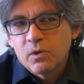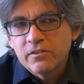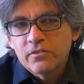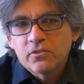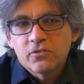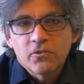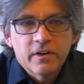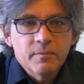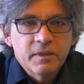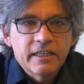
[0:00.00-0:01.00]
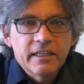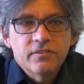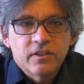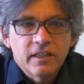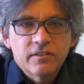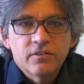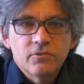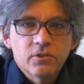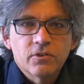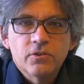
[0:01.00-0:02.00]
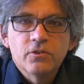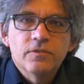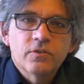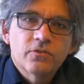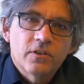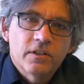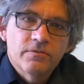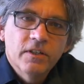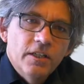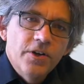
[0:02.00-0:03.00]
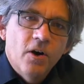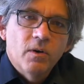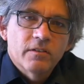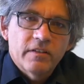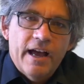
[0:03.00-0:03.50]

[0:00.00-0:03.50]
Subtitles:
Once the story begins and gets into a groove, you sort of know what's